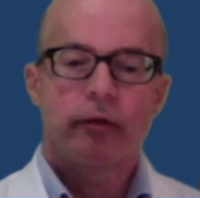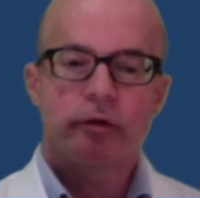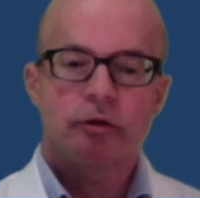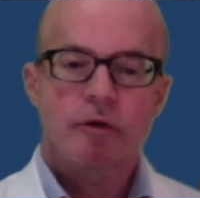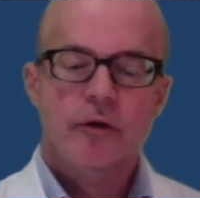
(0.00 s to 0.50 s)
The
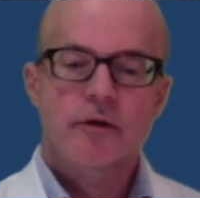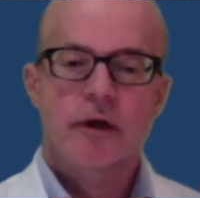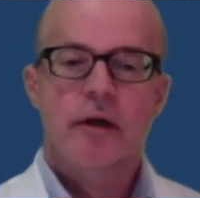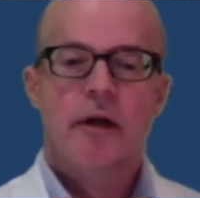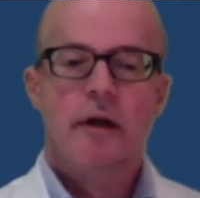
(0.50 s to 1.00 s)

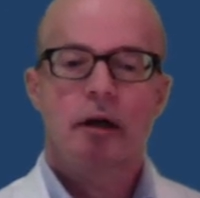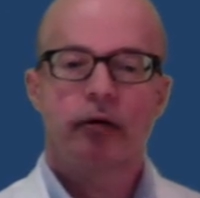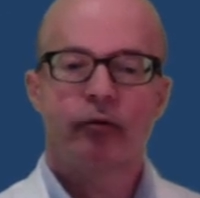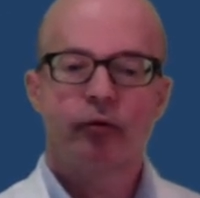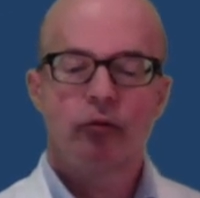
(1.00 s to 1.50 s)
surgeon
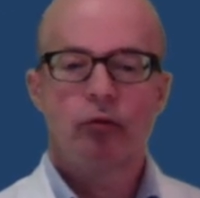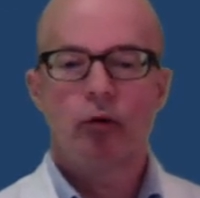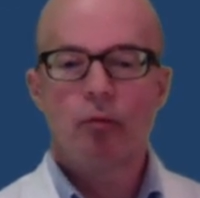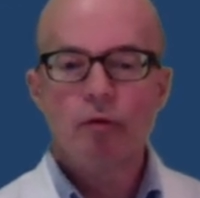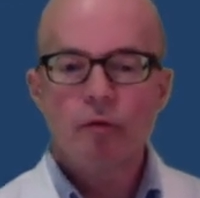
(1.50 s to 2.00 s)
can
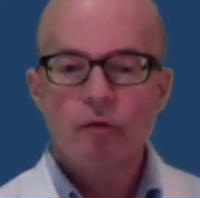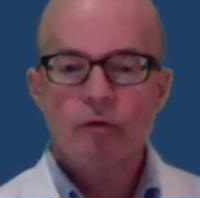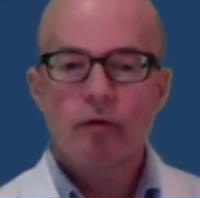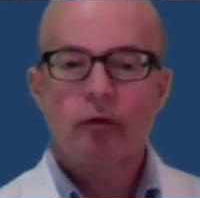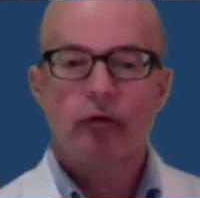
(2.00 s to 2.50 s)
remove
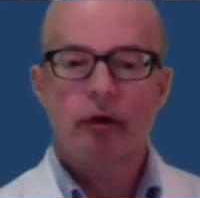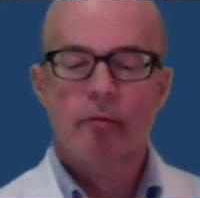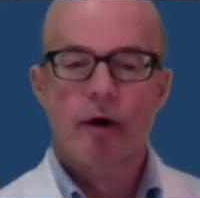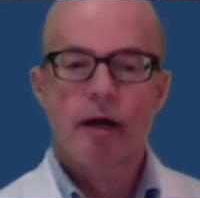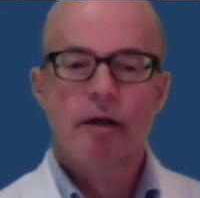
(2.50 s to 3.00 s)
the
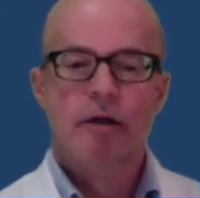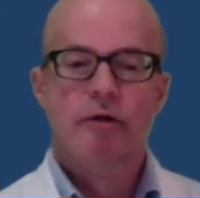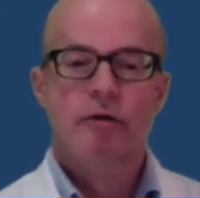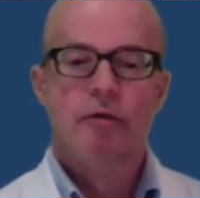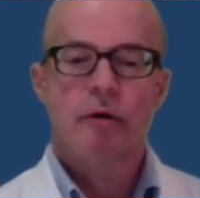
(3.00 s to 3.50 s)
brain
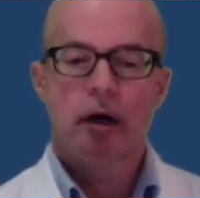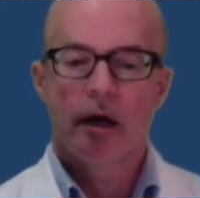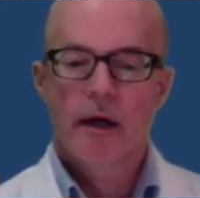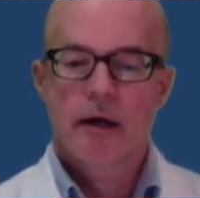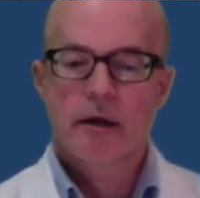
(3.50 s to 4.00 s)
tissue
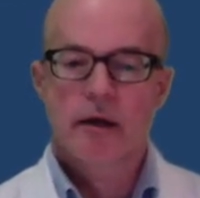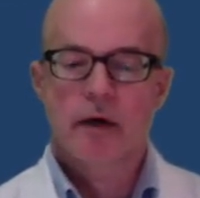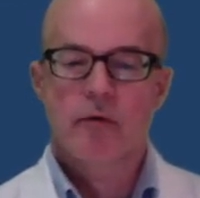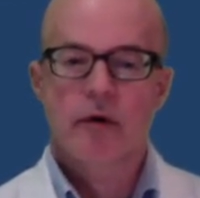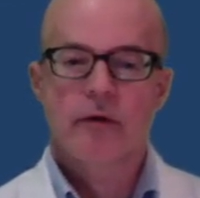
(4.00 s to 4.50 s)
to
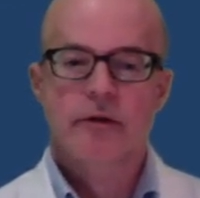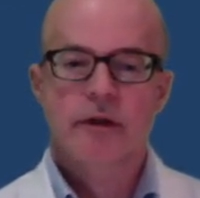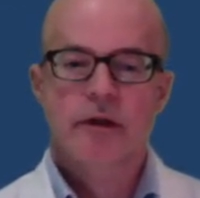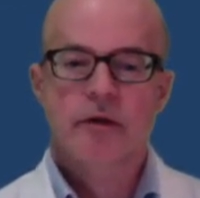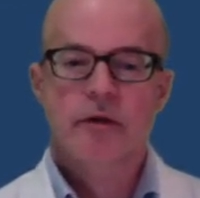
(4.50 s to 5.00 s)
get rid of the
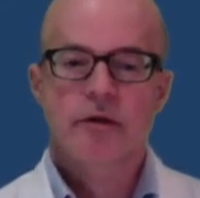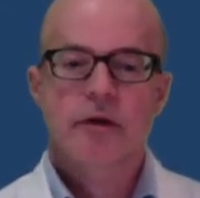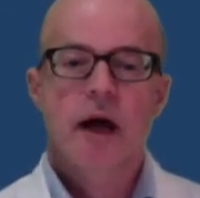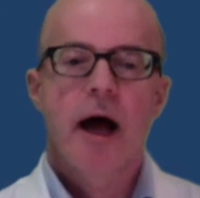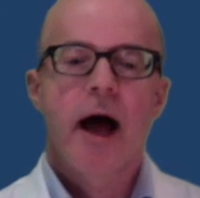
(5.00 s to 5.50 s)
seizures.
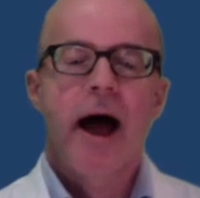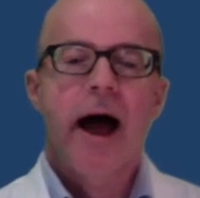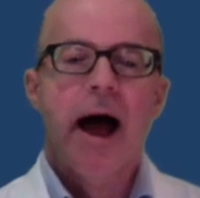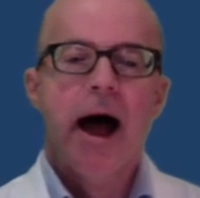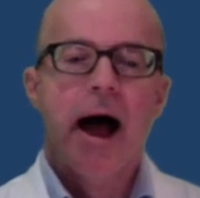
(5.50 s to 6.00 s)

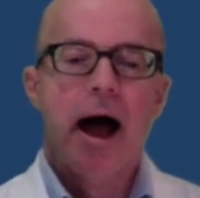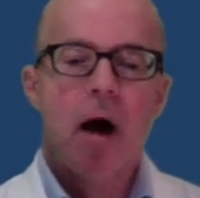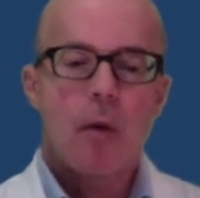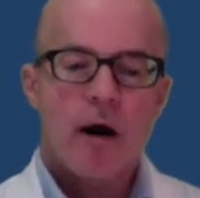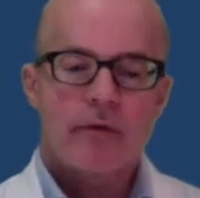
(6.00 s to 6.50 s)

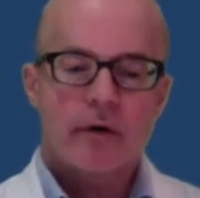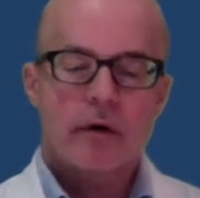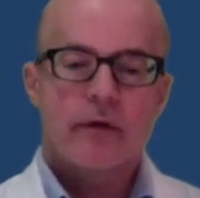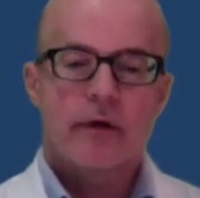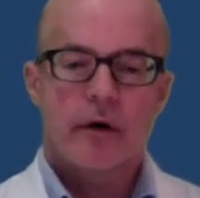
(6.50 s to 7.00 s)

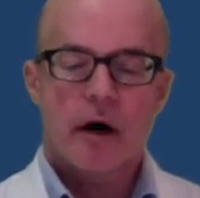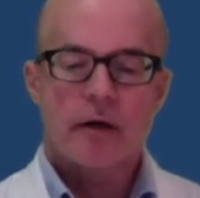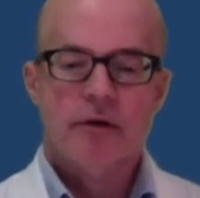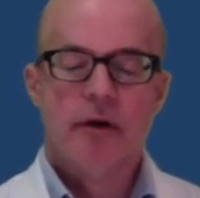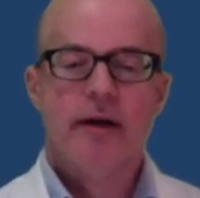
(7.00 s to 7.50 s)
However, there are a
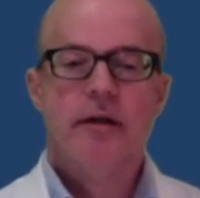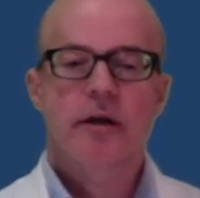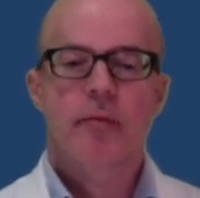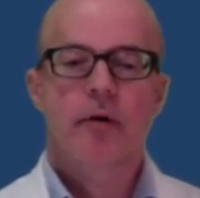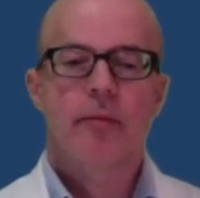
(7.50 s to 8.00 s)
selected
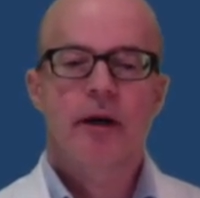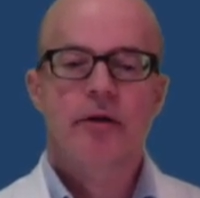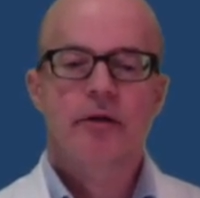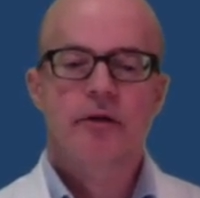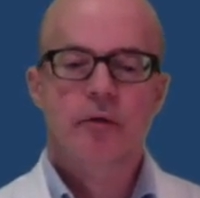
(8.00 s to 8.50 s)
number of
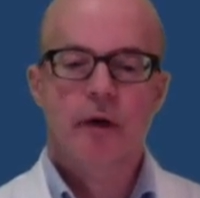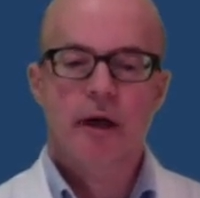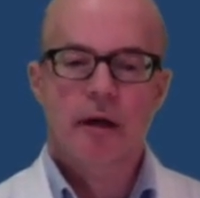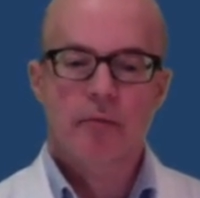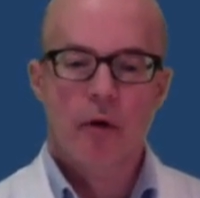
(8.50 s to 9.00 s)
patients who we
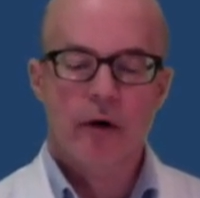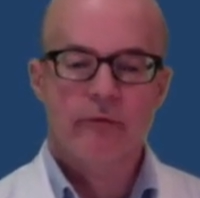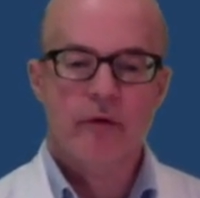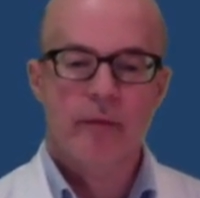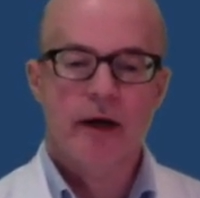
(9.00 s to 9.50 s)
need more
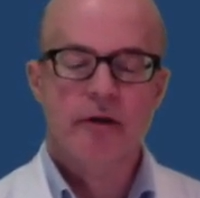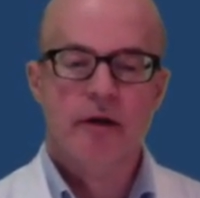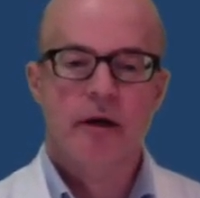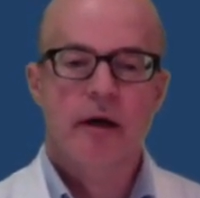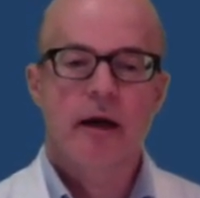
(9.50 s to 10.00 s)

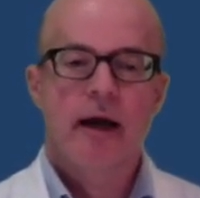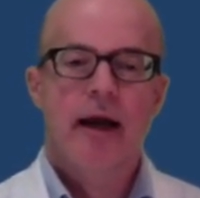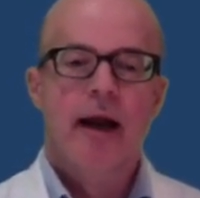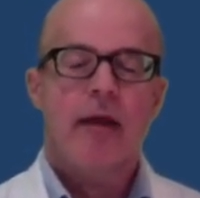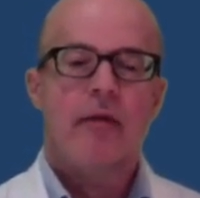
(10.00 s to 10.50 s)
information,
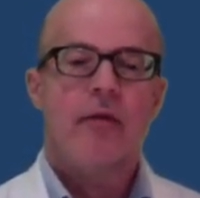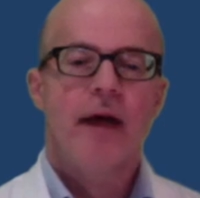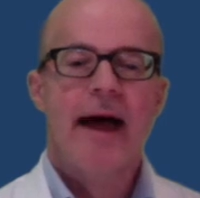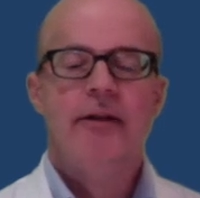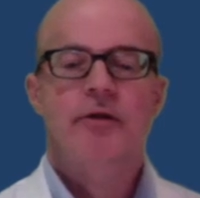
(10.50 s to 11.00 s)
and
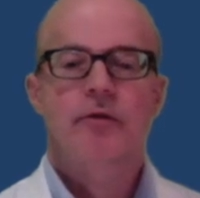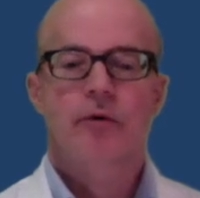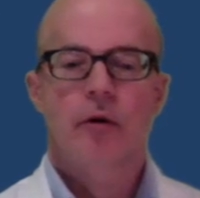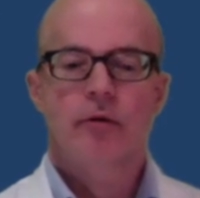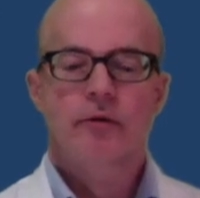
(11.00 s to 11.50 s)
that's who
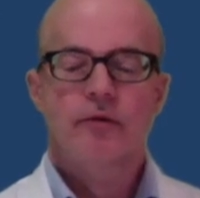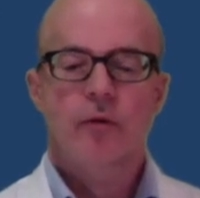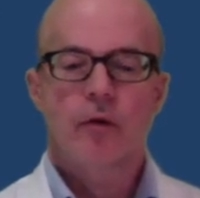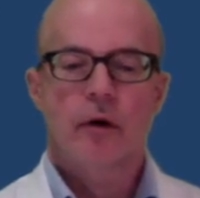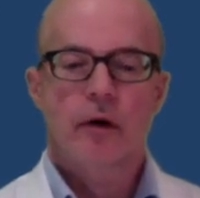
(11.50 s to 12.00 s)
goes
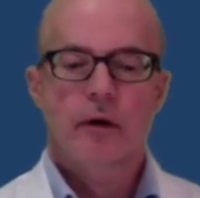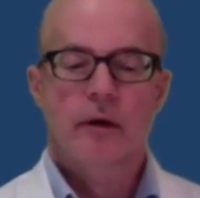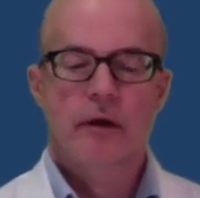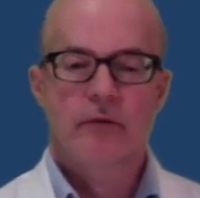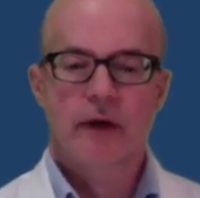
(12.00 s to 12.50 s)
for
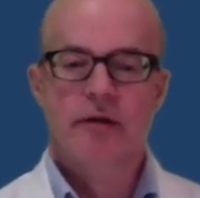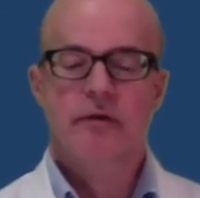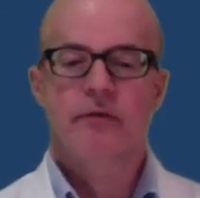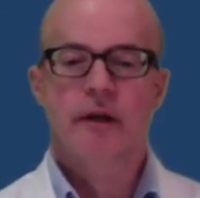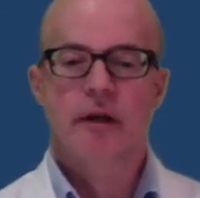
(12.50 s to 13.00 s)

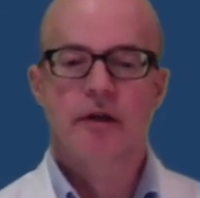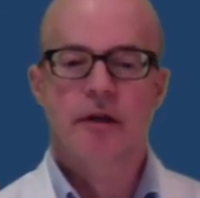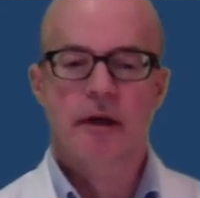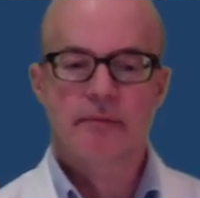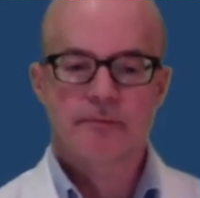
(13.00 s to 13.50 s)
invasive EEG.